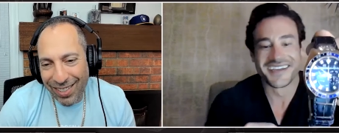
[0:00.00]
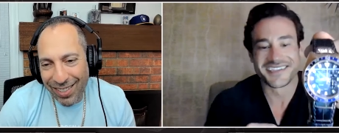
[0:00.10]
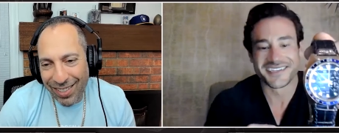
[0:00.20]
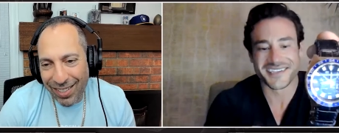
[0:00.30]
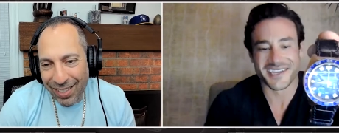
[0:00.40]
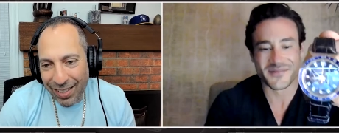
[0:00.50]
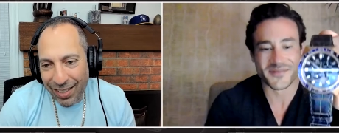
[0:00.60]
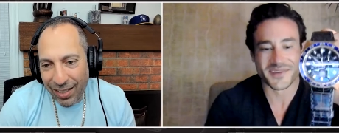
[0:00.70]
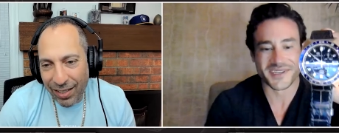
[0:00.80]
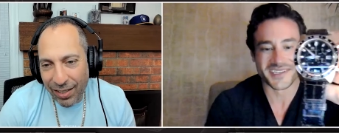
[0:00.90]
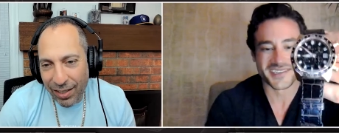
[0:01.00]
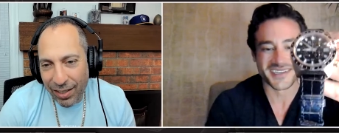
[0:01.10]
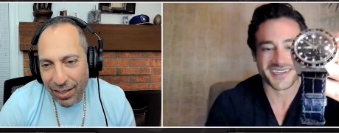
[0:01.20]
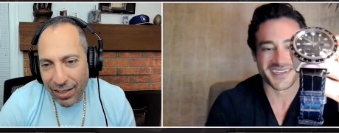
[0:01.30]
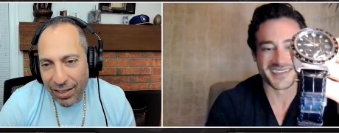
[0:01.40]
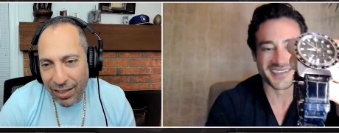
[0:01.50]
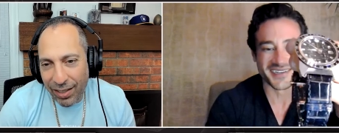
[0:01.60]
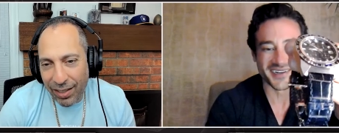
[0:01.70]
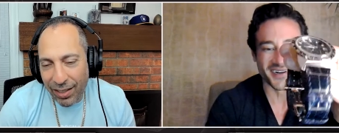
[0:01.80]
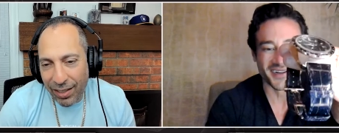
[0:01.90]
Speaker 1: it's a statement piece. Uh, it's
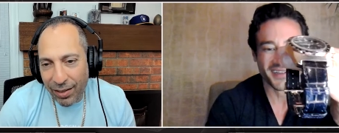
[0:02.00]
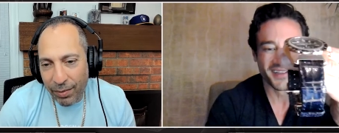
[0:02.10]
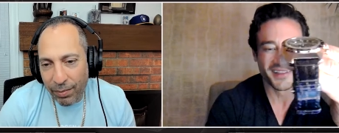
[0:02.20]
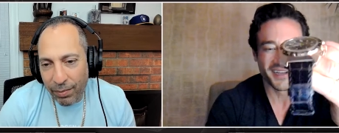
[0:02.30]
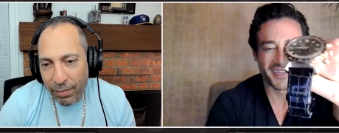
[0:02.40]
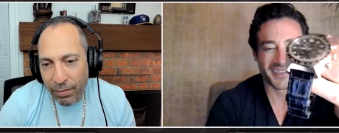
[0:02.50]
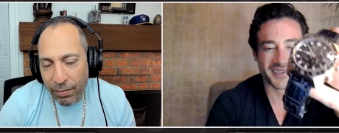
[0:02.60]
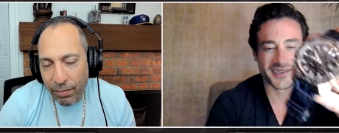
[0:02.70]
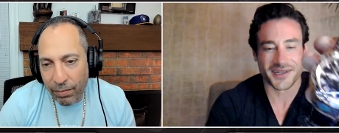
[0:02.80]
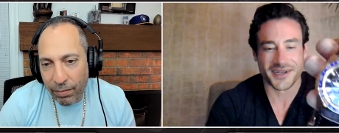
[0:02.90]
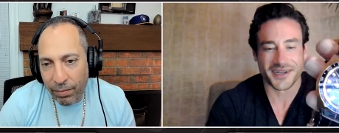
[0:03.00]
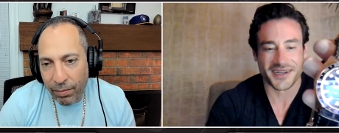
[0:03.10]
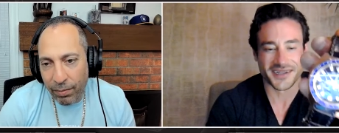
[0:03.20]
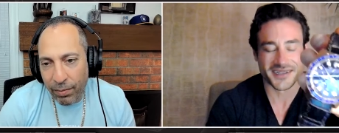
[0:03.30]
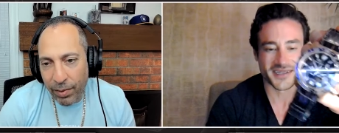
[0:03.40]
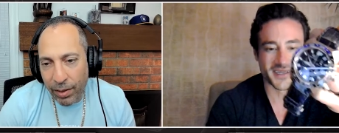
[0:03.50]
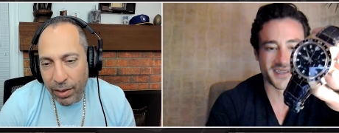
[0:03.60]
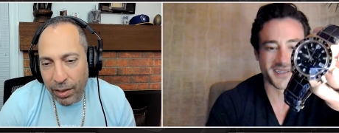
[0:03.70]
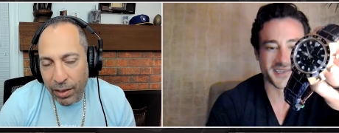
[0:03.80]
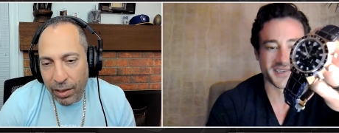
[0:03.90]
their lion's claw
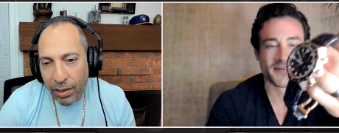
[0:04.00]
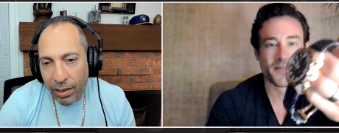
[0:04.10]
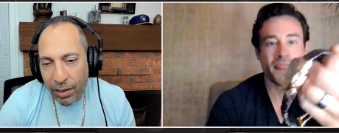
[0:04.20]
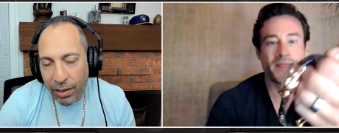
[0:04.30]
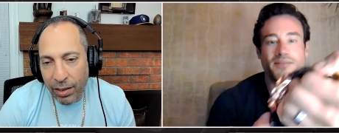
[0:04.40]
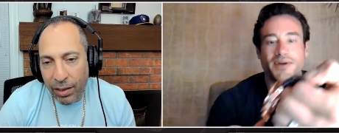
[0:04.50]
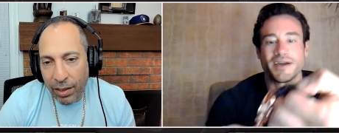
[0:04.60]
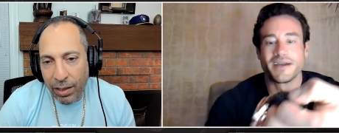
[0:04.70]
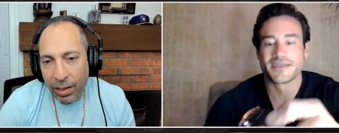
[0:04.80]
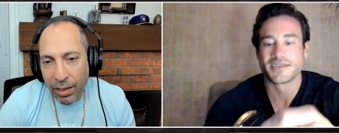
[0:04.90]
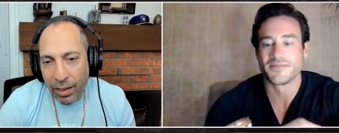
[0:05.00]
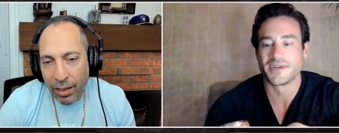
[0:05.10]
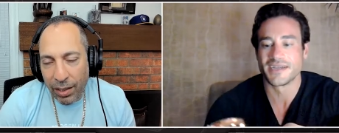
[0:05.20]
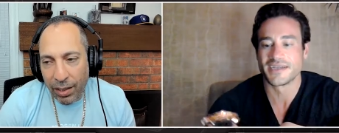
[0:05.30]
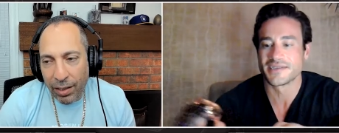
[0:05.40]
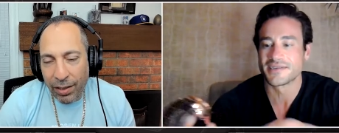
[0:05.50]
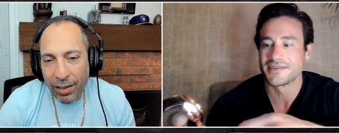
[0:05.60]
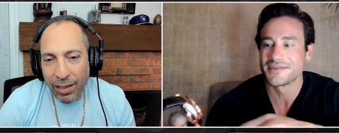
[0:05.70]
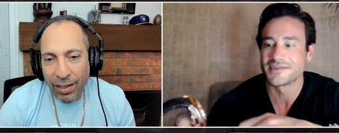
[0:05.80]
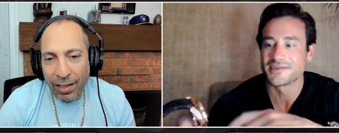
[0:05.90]
case, but this one
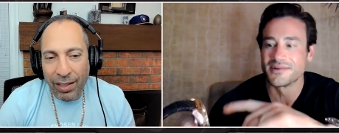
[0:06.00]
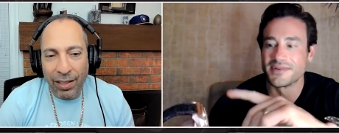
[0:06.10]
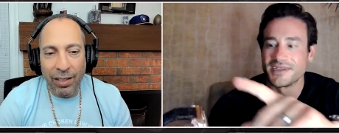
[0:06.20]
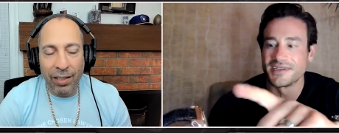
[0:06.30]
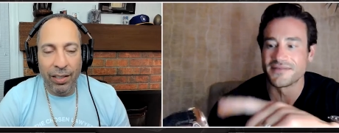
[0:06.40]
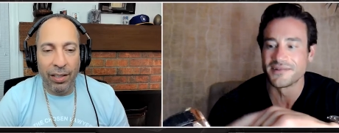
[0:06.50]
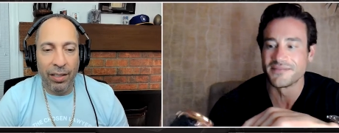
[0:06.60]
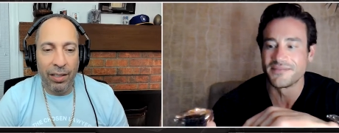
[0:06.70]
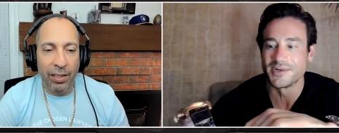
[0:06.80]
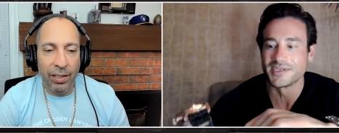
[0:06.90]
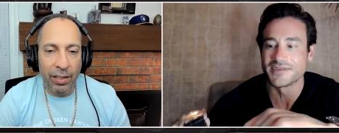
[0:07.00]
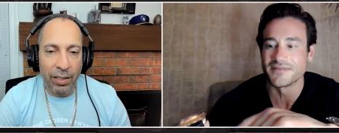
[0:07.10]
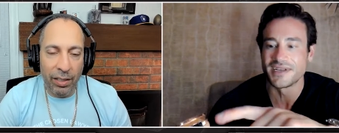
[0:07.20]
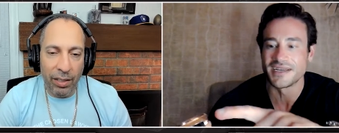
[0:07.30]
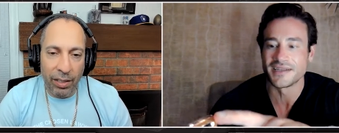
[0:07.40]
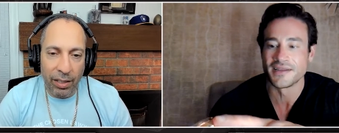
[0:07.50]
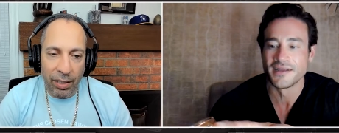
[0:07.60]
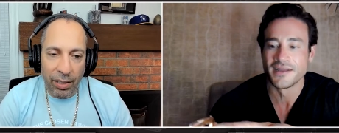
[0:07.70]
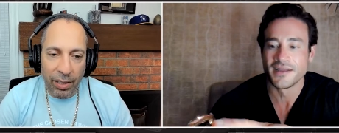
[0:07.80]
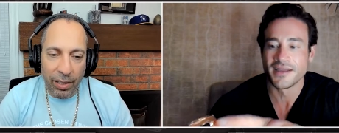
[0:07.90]
has so many different points of light.
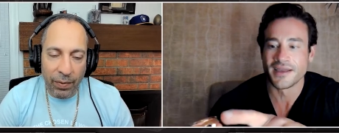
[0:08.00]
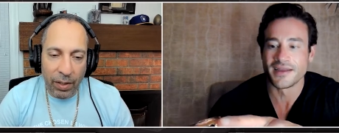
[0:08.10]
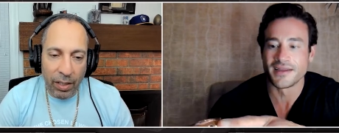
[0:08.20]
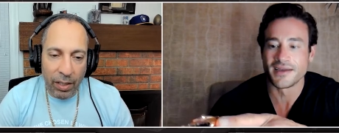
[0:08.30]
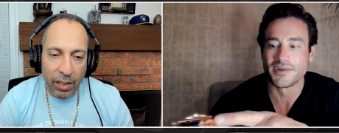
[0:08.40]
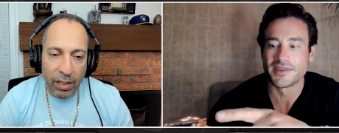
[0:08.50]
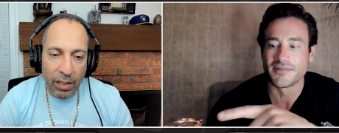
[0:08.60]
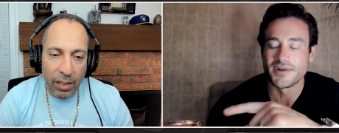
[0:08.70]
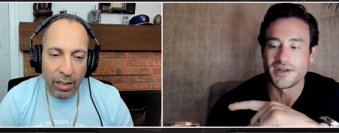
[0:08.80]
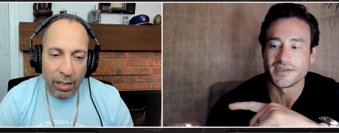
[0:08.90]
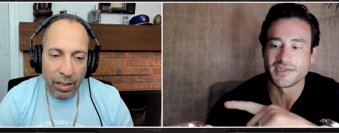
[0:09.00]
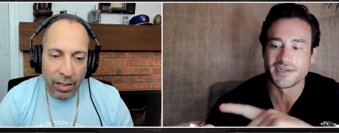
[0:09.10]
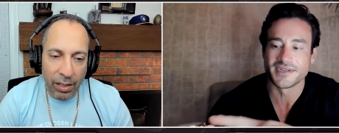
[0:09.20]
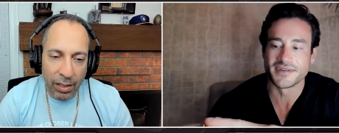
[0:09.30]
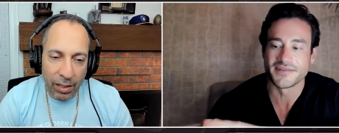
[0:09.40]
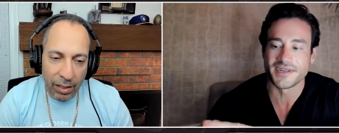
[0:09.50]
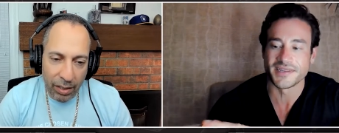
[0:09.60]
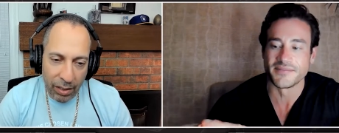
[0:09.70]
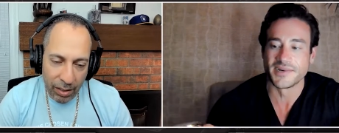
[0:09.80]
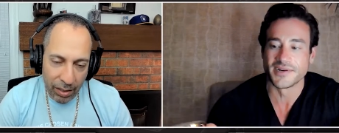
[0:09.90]
And, and with their polishing, you've
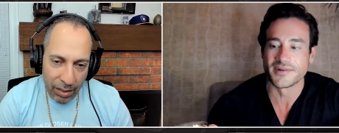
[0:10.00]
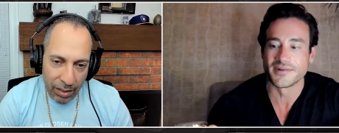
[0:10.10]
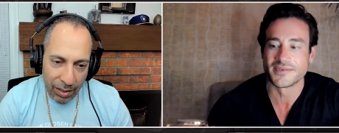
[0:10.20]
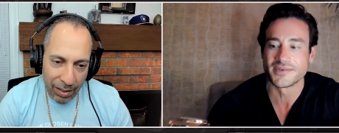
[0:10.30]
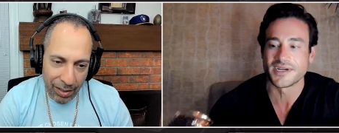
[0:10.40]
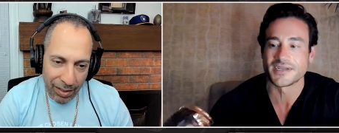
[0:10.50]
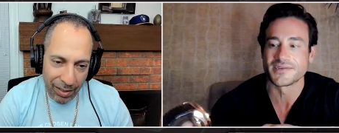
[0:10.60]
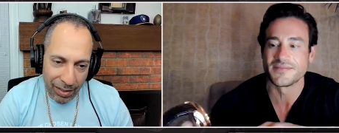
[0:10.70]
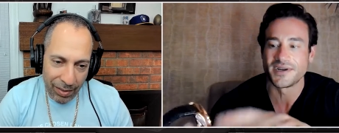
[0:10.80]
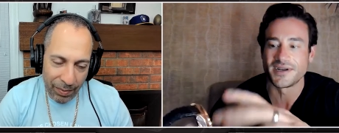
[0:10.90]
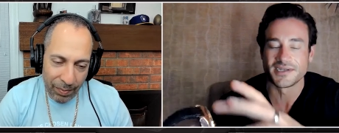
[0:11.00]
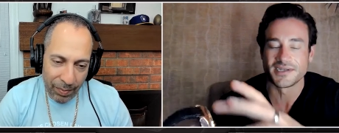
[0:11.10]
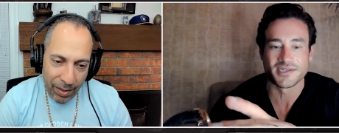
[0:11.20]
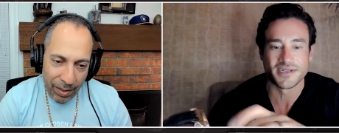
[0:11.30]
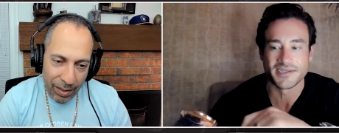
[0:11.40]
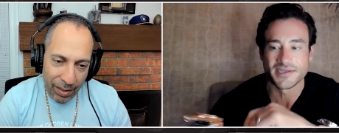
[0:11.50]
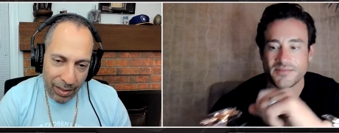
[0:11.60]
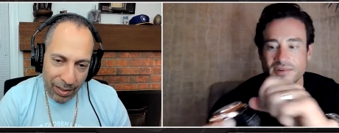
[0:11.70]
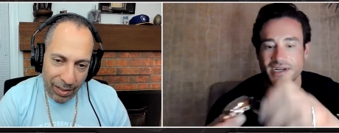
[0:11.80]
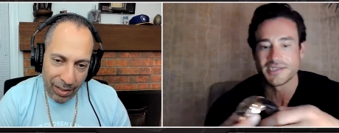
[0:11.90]
got the mirrored Zaratsu polish against
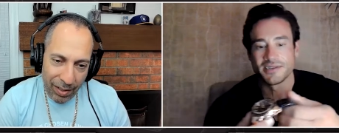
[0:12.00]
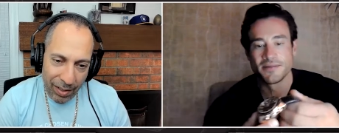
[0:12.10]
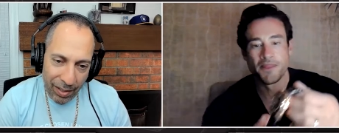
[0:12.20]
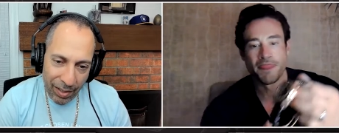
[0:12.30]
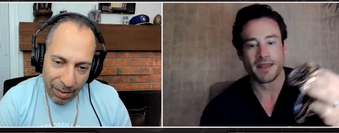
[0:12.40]
the brush.